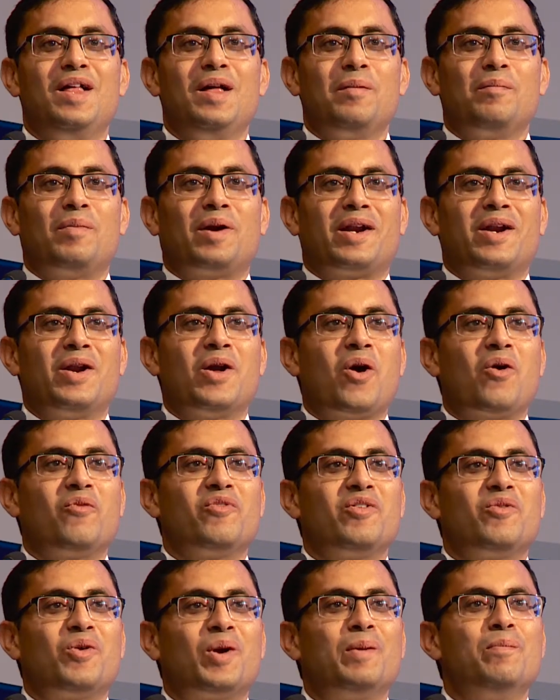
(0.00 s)
but now
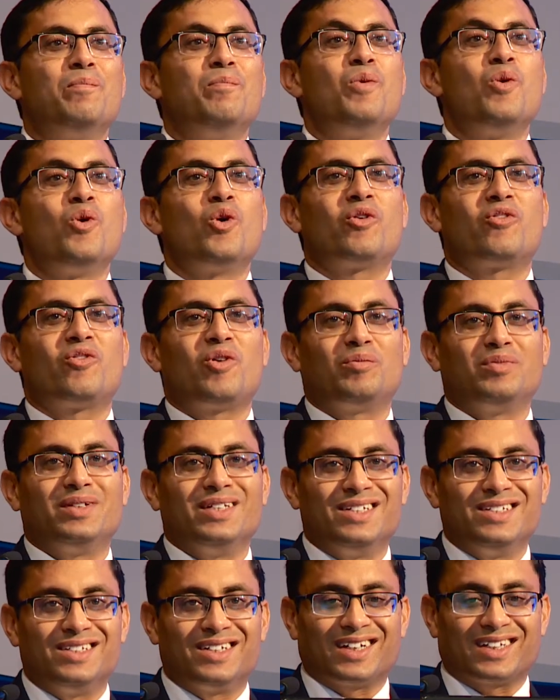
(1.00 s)
we want more from
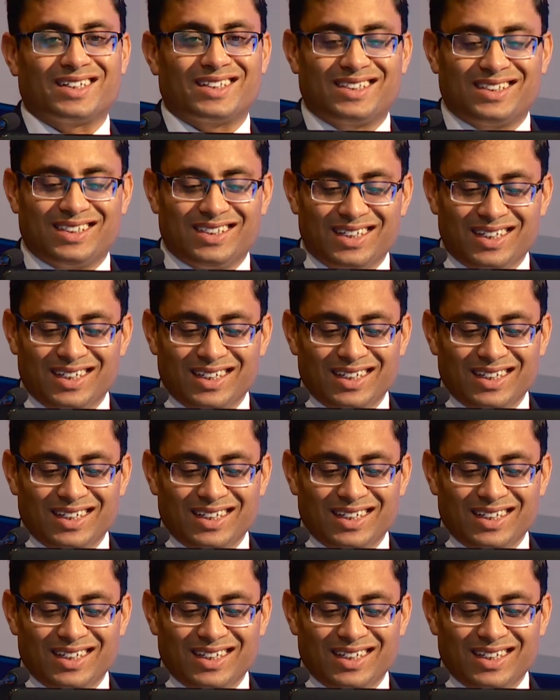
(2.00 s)
these drugs.